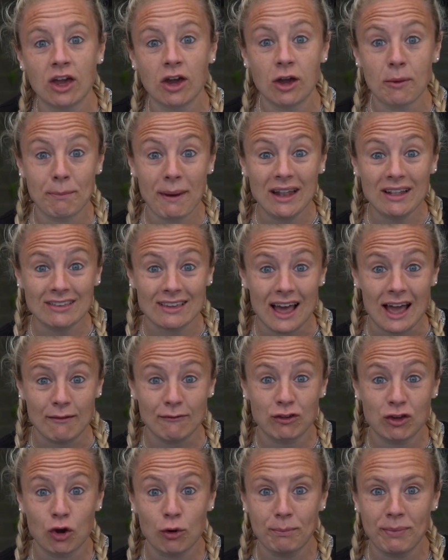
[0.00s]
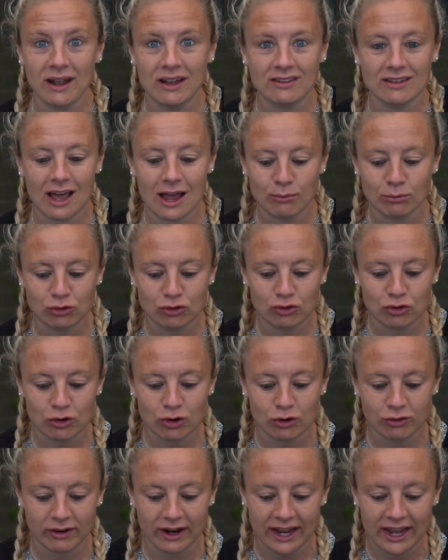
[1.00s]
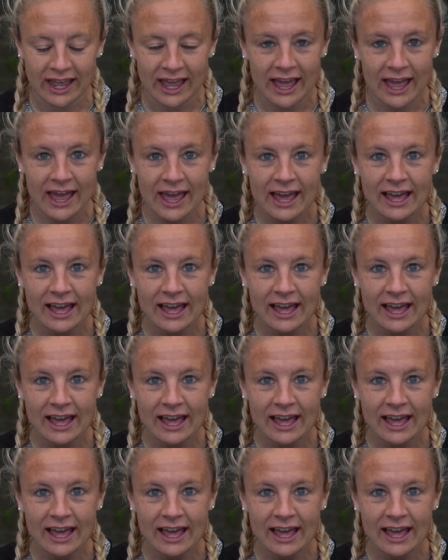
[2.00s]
at bedtime for your bedtime story,